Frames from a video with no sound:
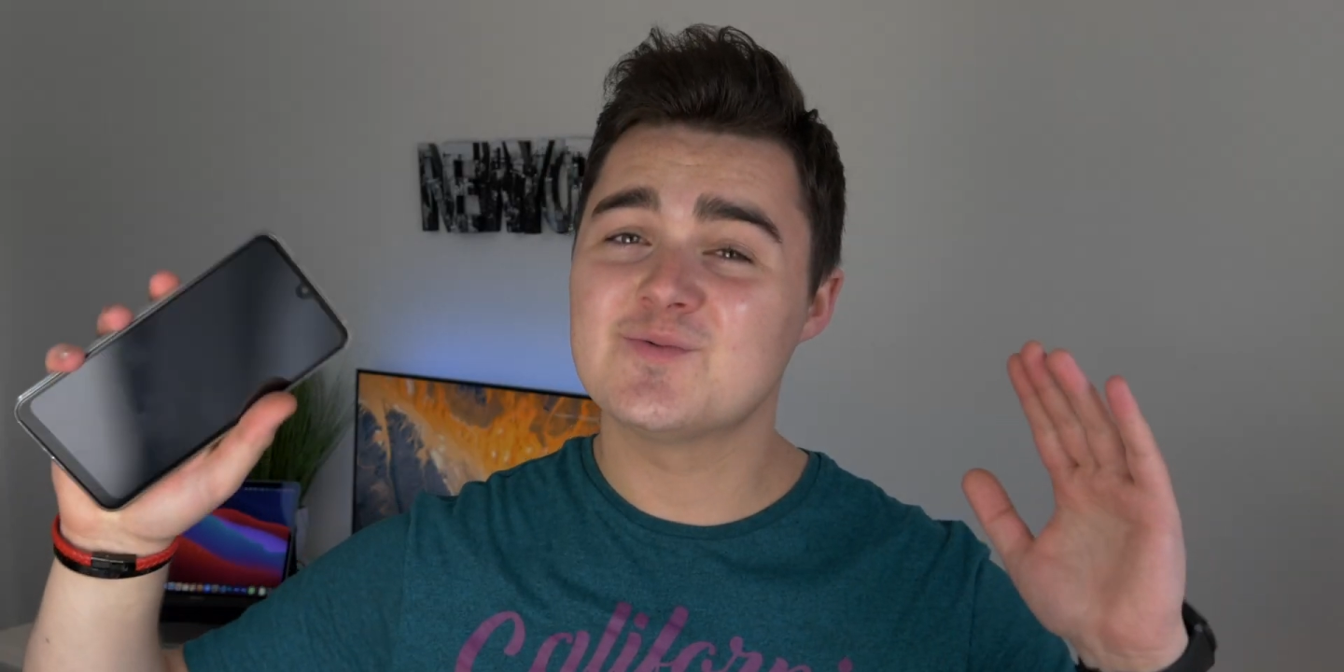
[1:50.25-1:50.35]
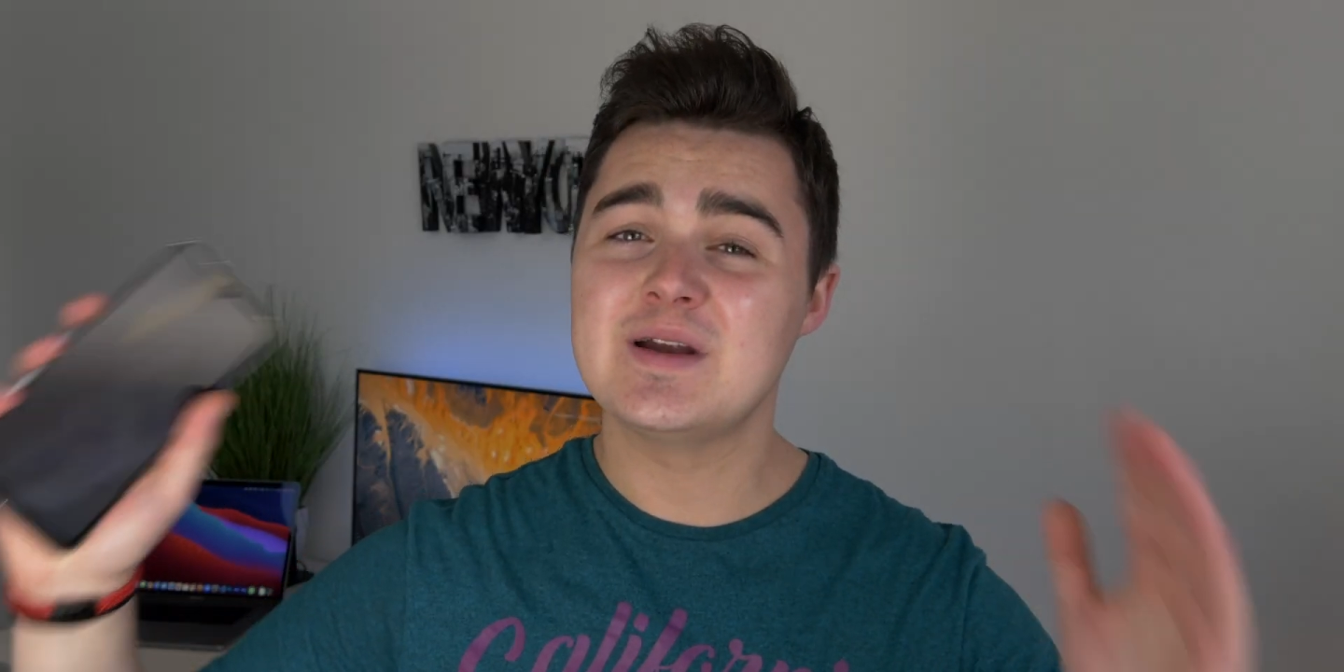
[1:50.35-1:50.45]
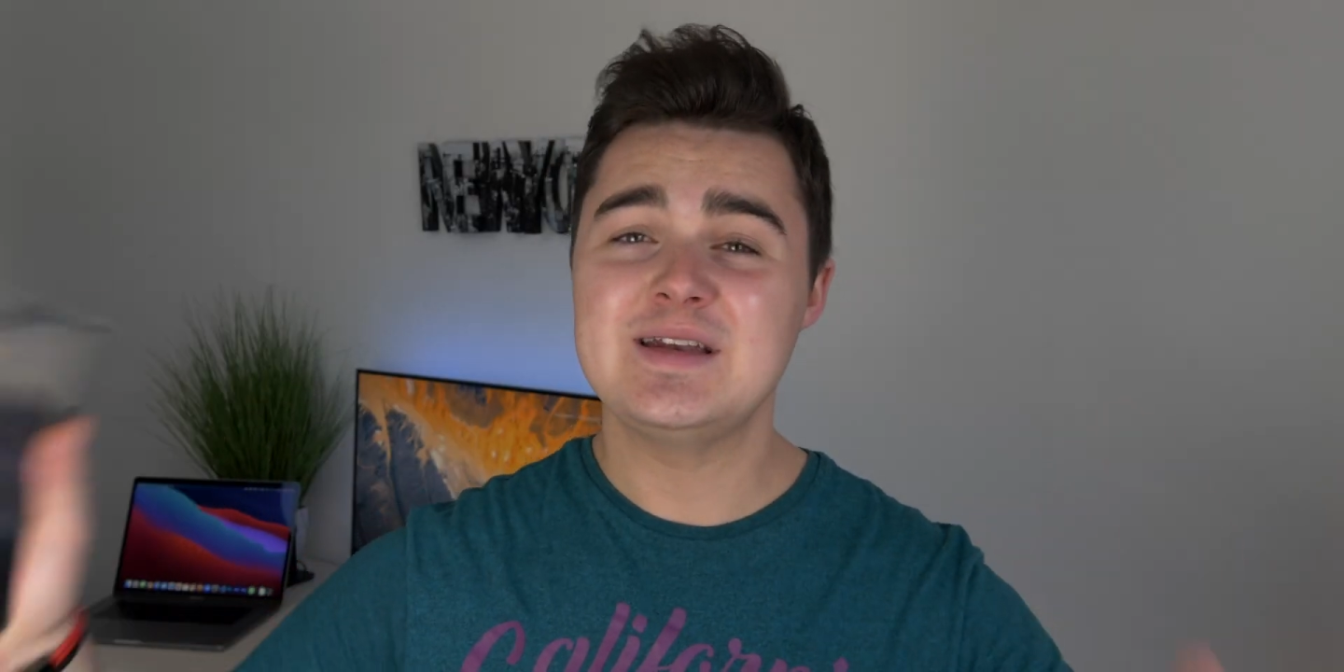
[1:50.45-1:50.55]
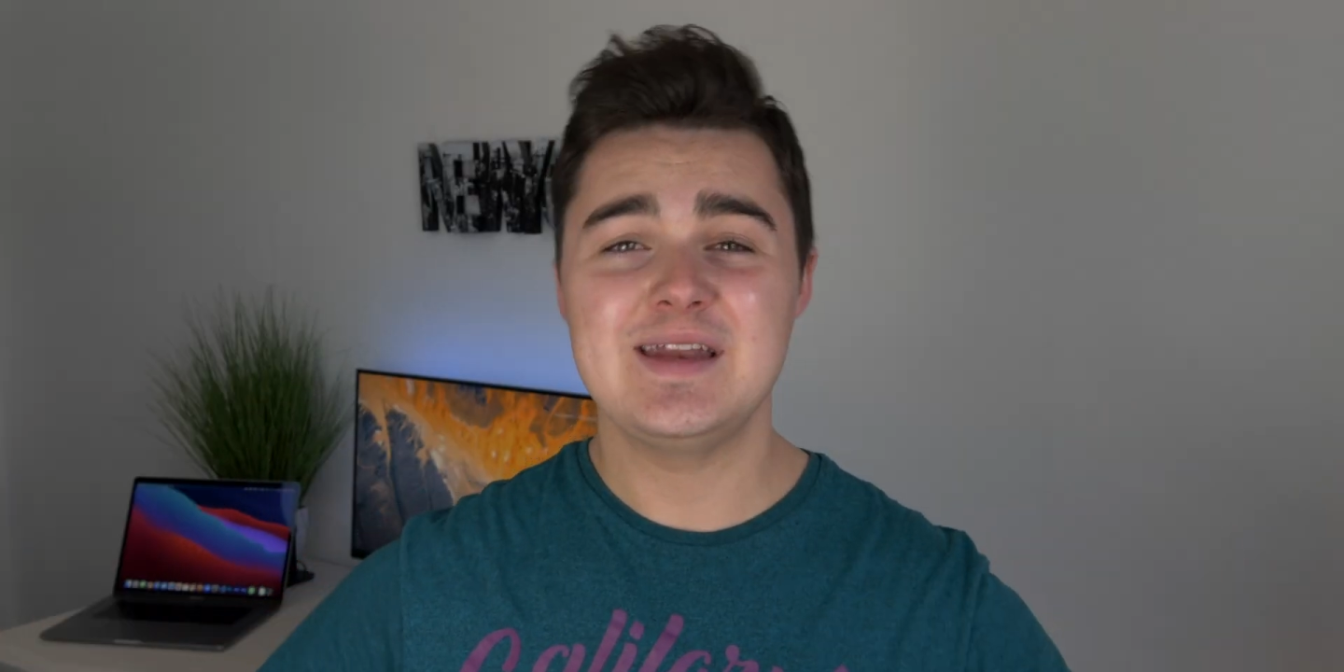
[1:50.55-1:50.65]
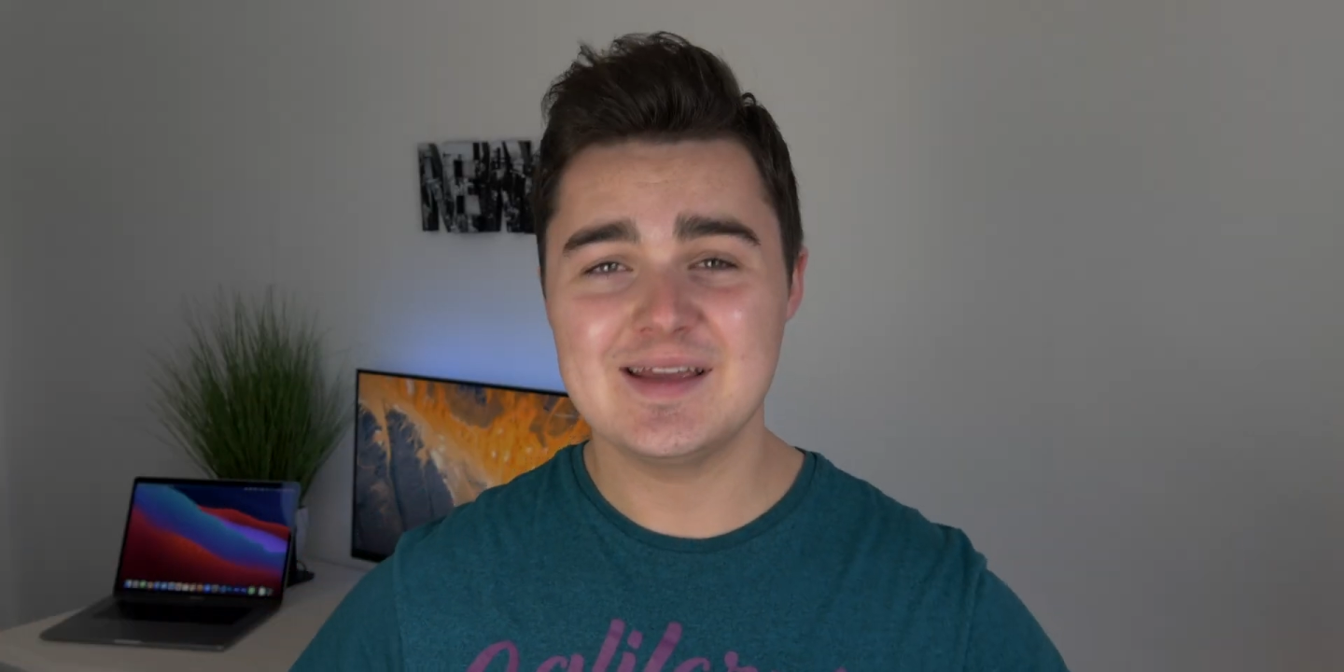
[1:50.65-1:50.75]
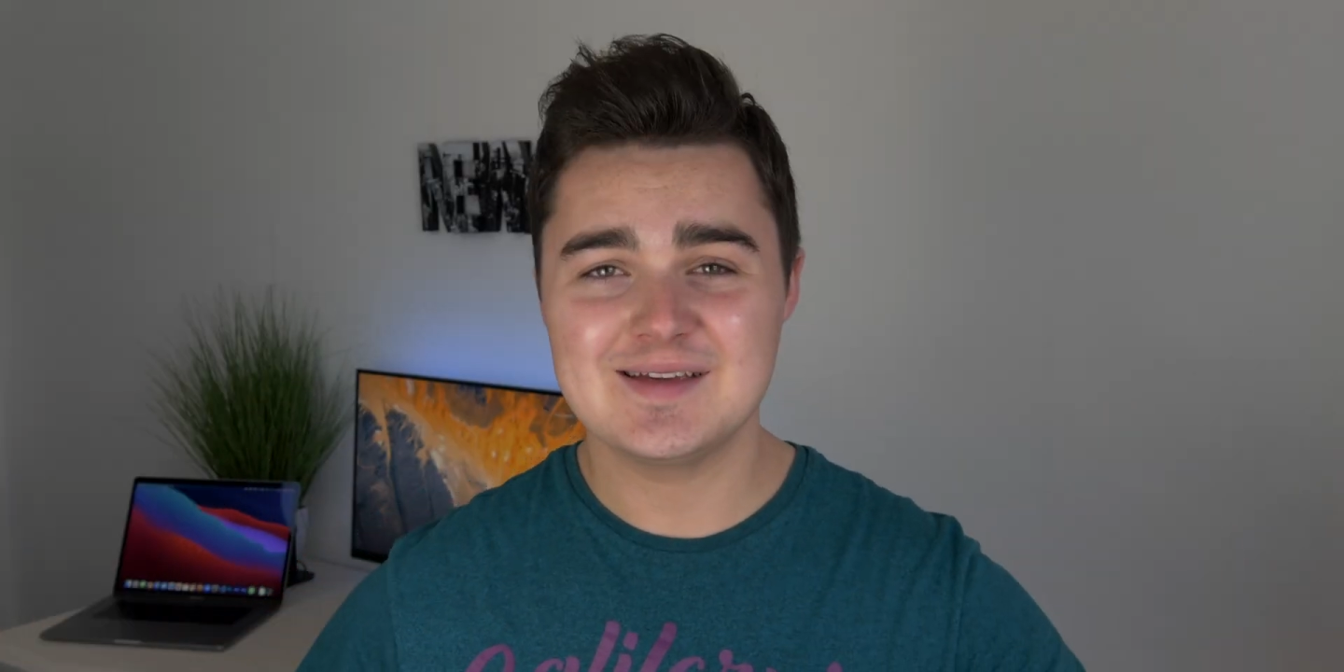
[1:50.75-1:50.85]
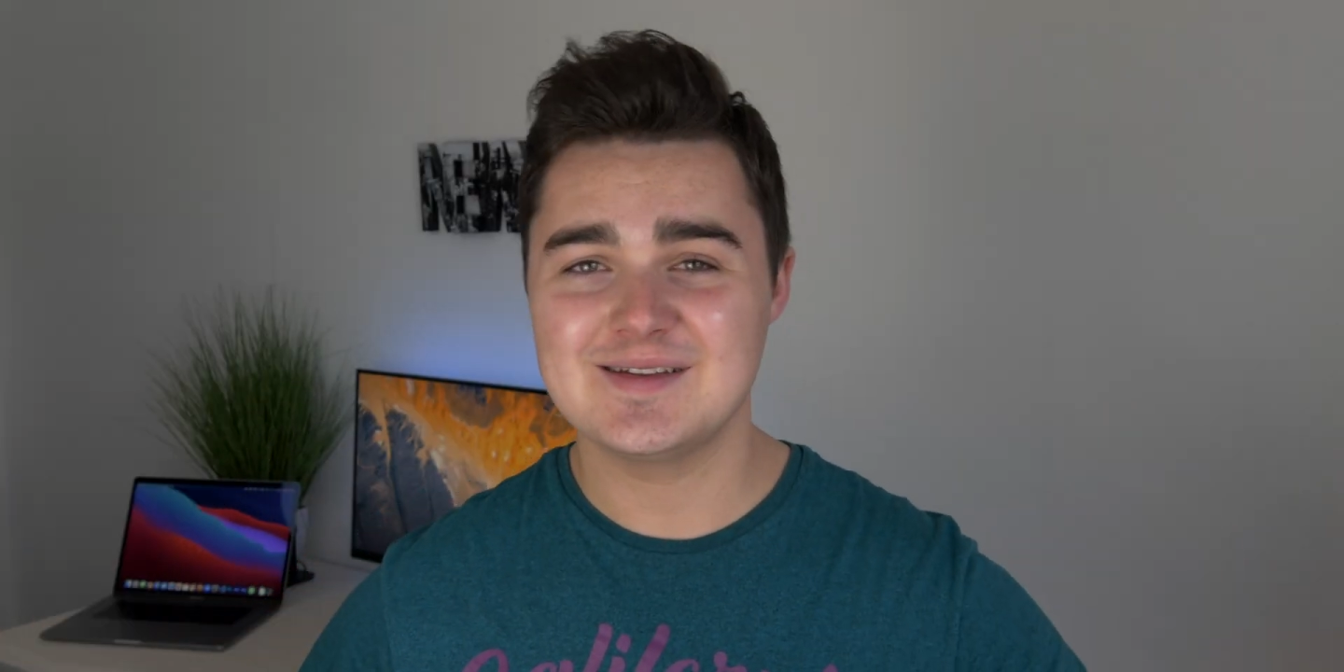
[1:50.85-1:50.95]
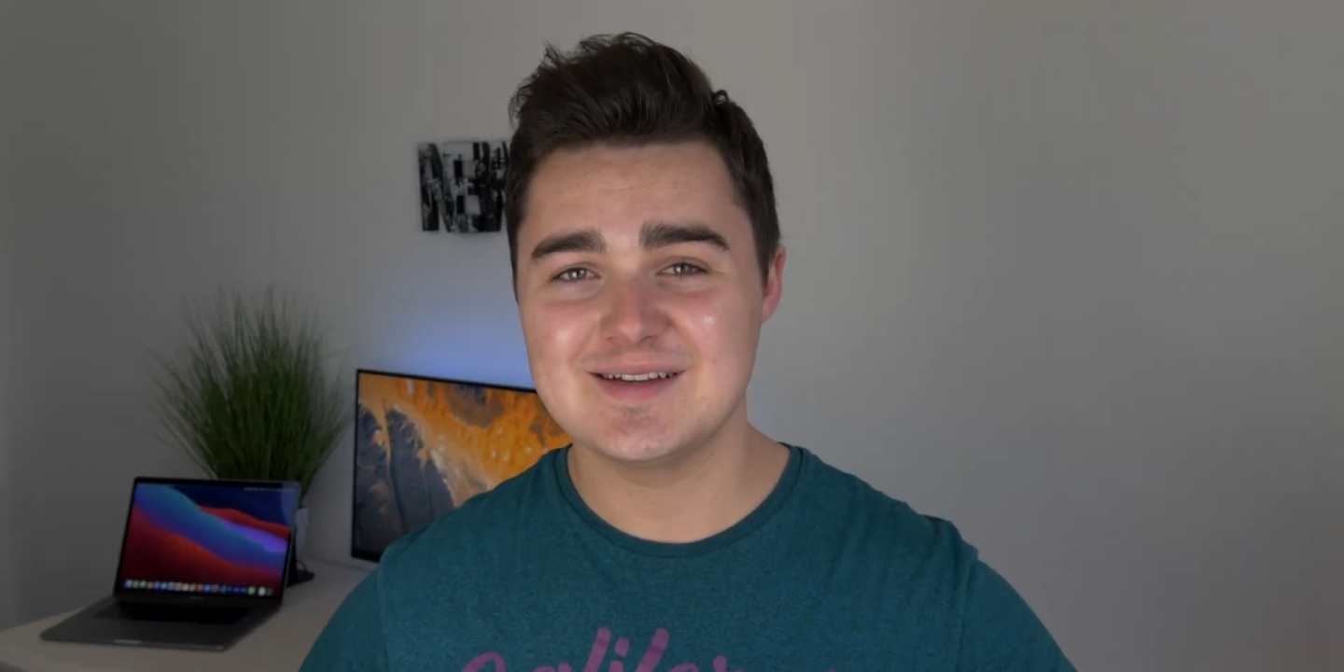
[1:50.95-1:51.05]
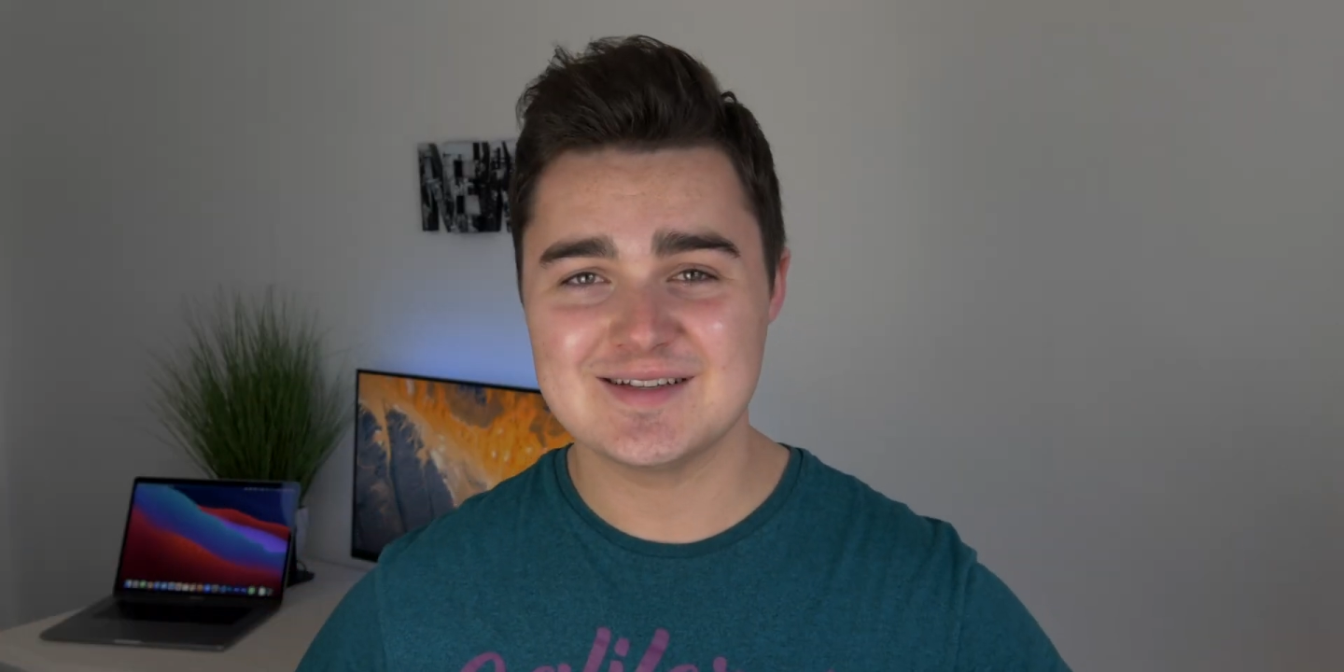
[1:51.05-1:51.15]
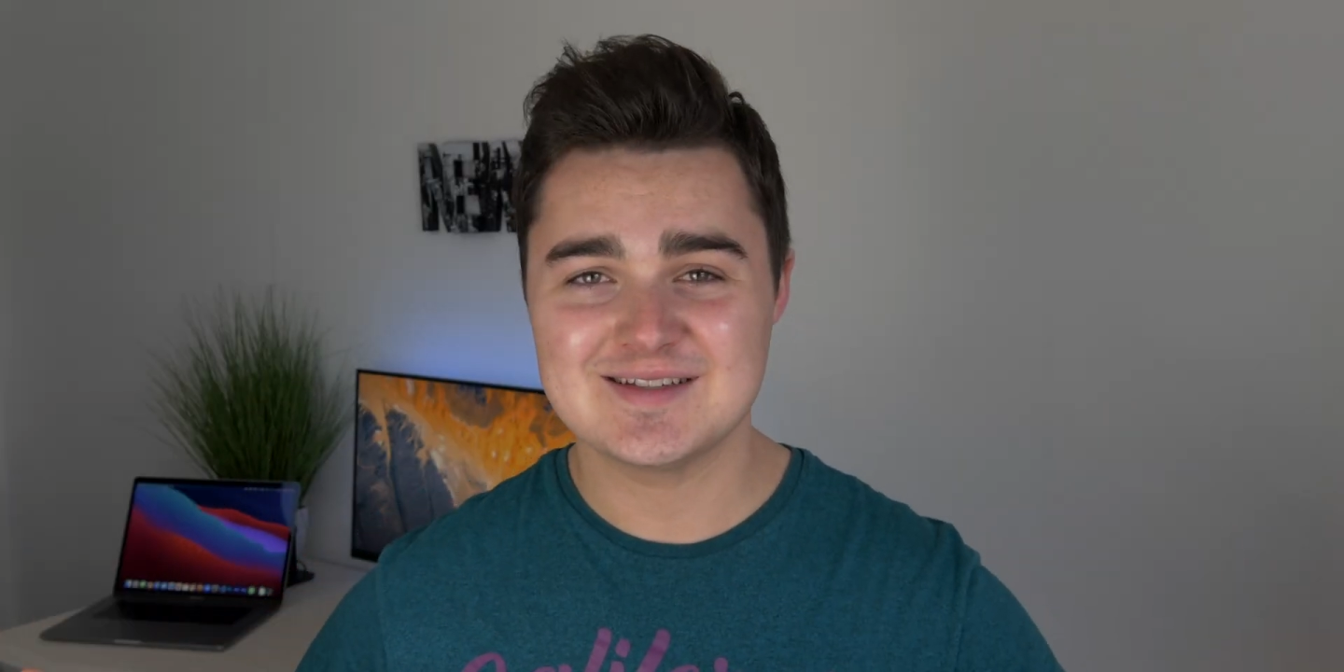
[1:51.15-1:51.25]

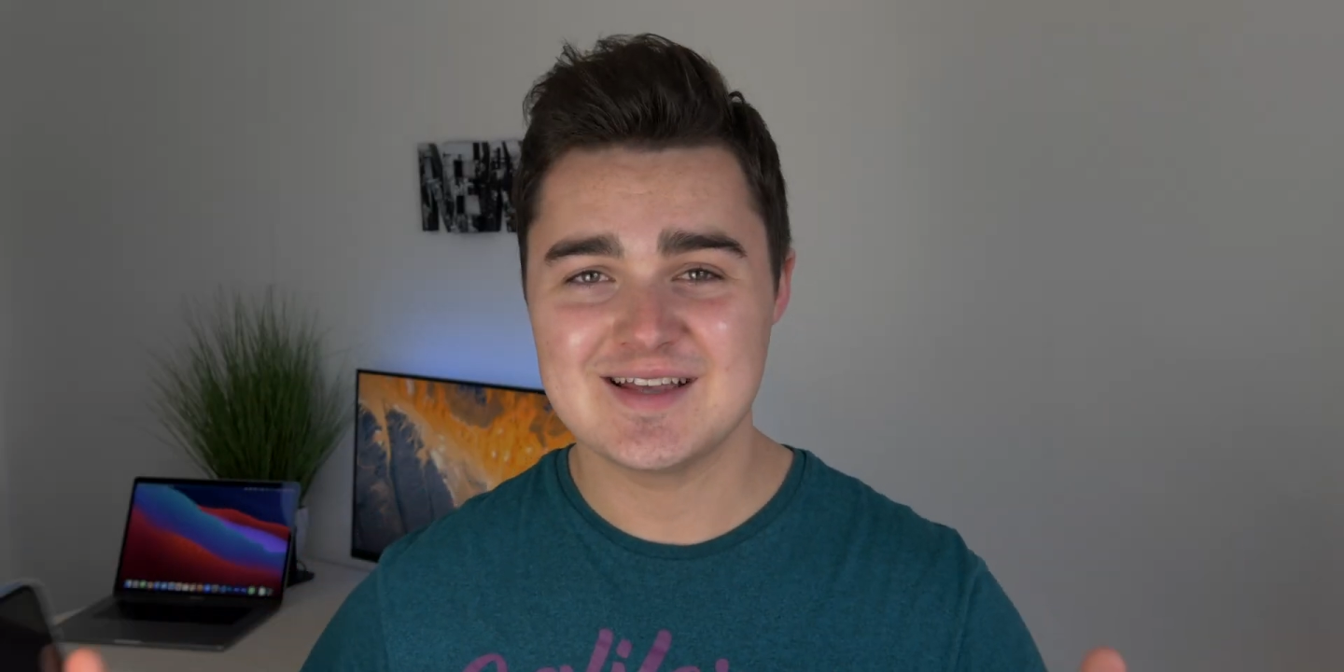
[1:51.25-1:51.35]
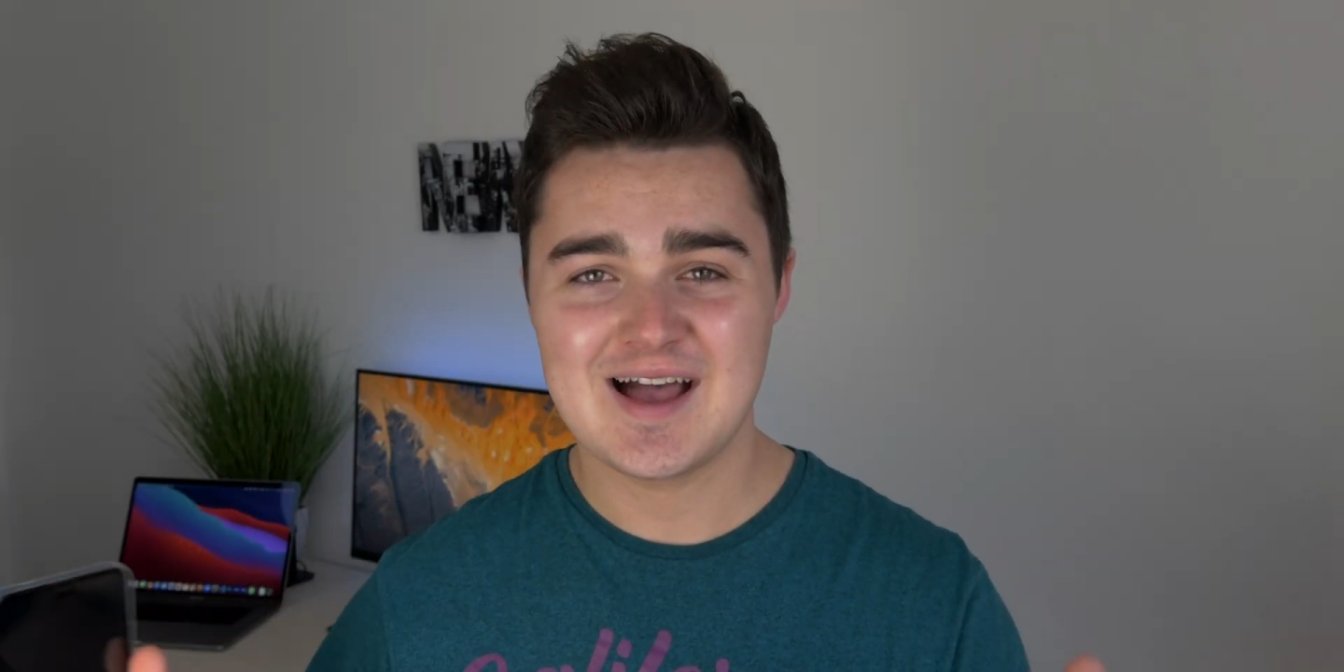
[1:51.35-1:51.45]
ridiculous